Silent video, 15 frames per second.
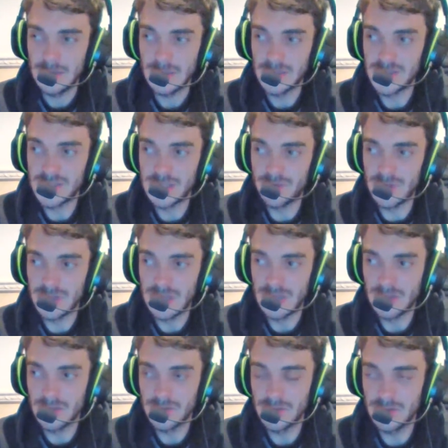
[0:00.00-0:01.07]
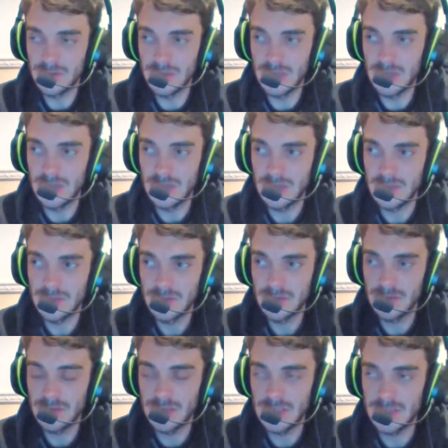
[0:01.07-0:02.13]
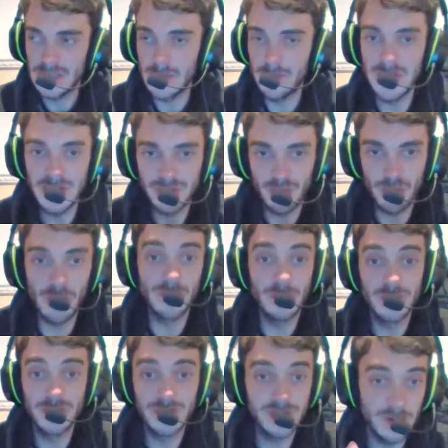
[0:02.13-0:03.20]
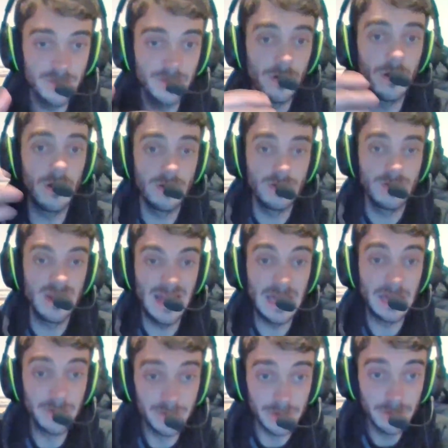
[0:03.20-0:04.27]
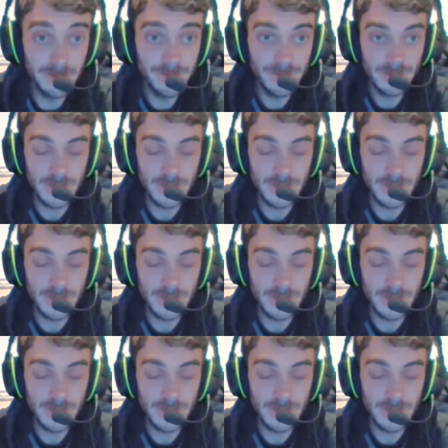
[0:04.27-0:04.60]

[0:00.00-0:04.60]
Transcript: considering that their biggest rivals are so far ahead of them